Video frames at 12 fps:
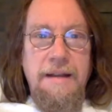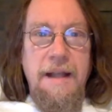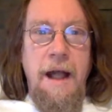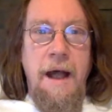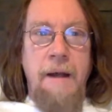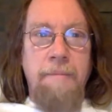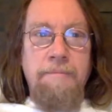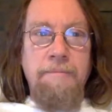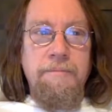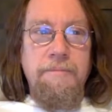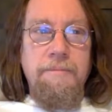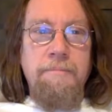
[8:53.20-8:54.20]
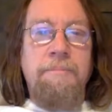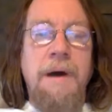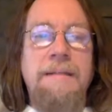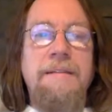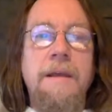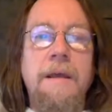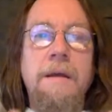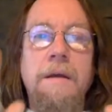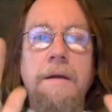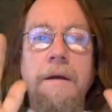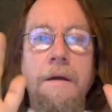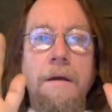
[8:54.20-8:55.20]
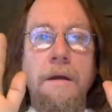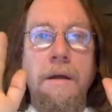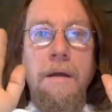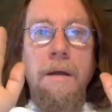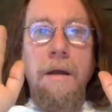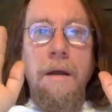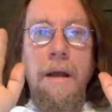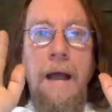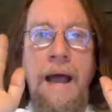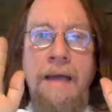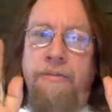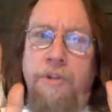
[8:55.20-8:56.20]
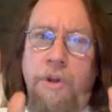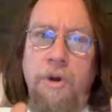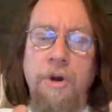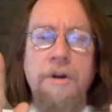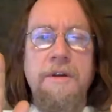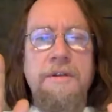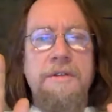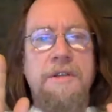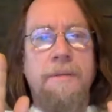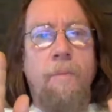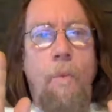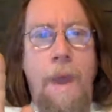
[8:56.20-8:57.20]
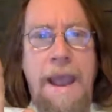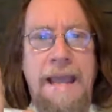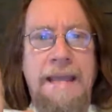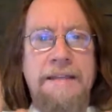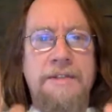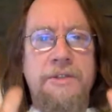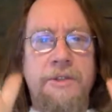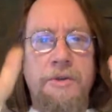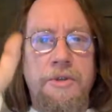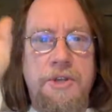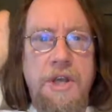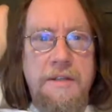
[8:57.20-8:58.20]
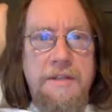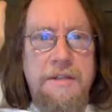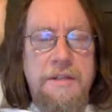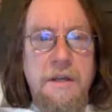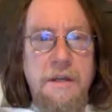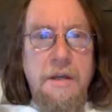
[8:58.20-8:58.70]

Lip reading: But I've learned some ways to just